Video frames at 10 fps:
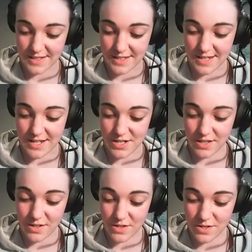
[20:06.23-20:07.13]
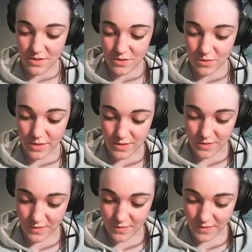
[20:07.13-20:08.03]
Yeah, challenges are always
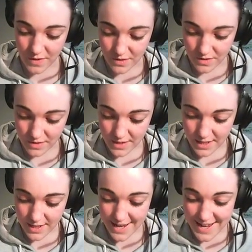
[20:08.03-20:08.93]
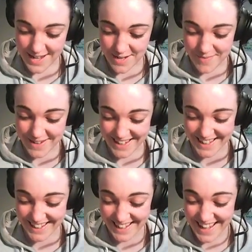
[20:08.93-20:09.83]
fun. Like, I
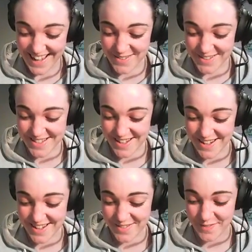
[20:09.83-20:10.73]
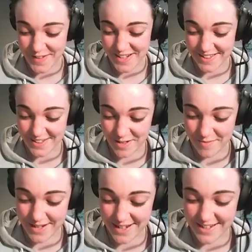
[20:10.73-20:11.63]
once I finally got
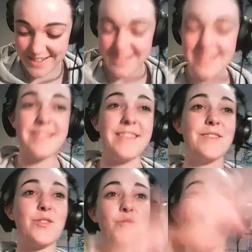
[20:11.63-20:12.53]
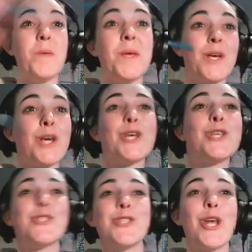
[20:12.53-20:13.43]
my streaming
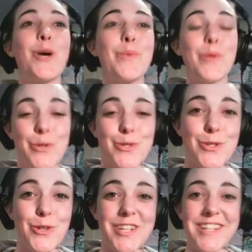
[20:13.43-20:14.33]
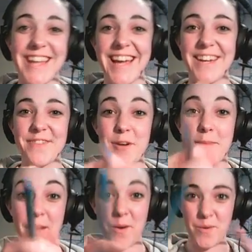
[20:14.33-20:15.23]
setup all sorted, like I've got
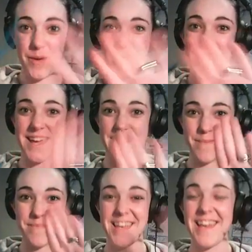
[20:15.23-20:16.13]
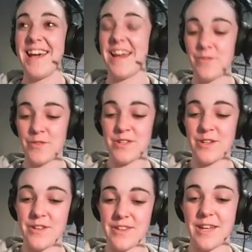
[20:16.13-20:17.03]
my webcam, and I've also
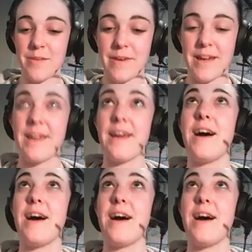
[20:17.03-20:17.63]
got like my